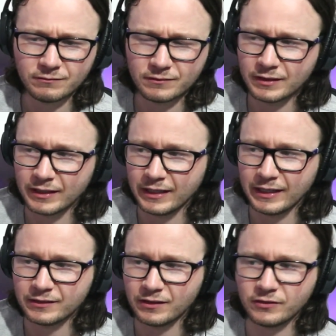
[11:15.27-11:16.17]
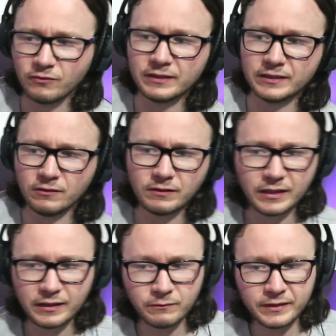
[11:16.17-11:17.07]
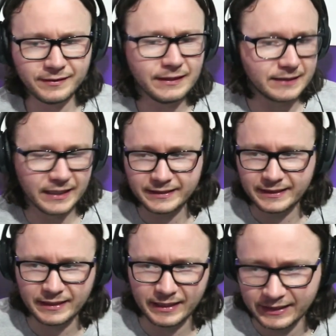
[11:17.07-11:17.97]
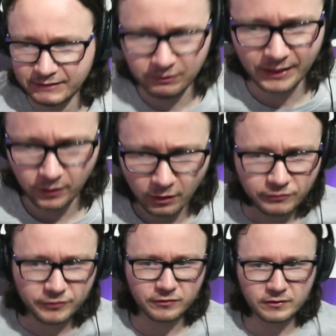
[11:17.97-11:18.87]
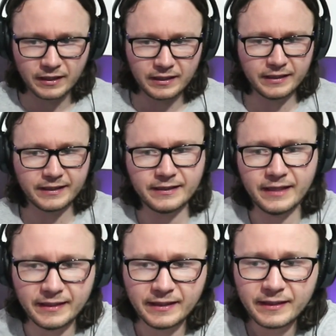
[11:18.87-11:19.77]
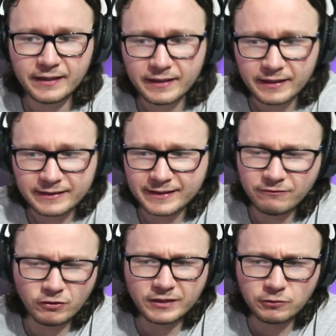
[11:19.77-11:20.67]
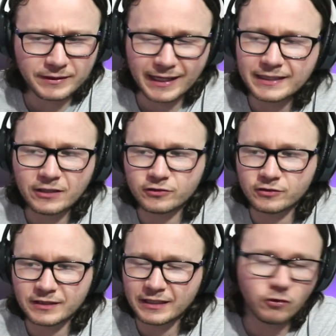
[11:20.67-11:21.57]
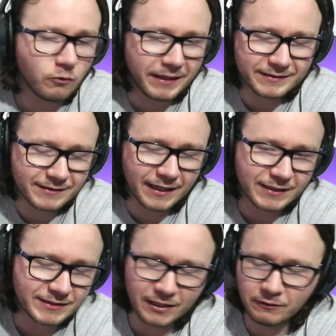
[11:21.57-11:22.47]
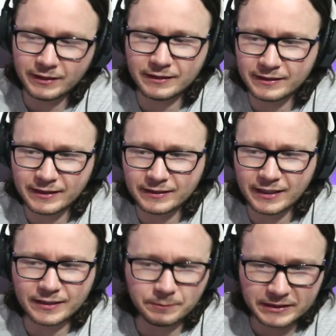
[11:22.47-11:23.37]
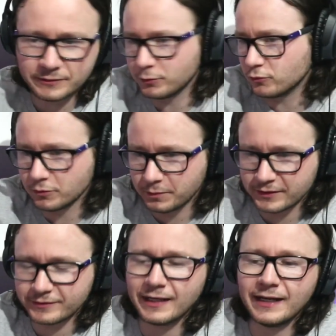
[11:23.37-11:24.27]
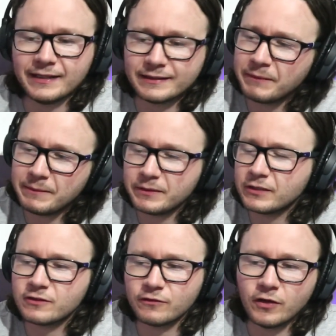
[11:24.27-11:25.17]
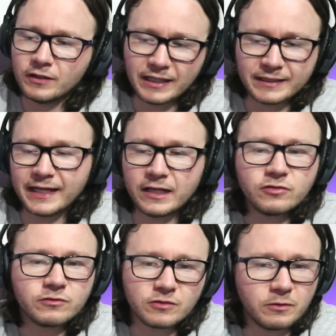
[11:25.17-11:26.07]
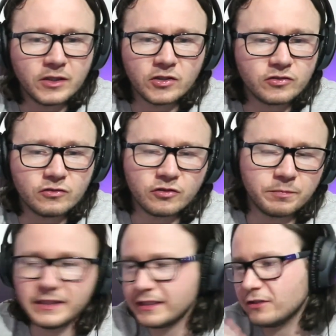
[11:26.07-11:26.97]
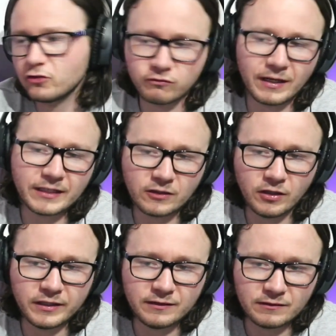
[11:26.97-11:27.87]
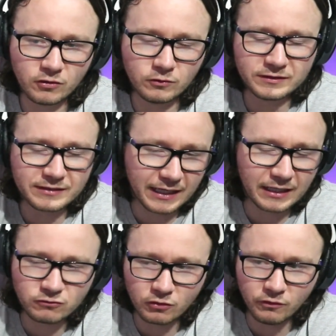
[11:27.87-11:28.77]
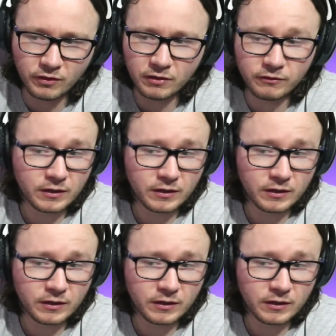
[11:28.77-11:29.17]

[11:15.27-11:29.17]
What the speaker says: Like, I don't really know. He seen Clay, didn't he? And he ran off. Like, and then did he run into an alley or something? An old man started shouting, and then like the police pulled up at the side, maybe because he thought like chaos was going on, so to speak, and he just ran and got in Tony's car and drove off.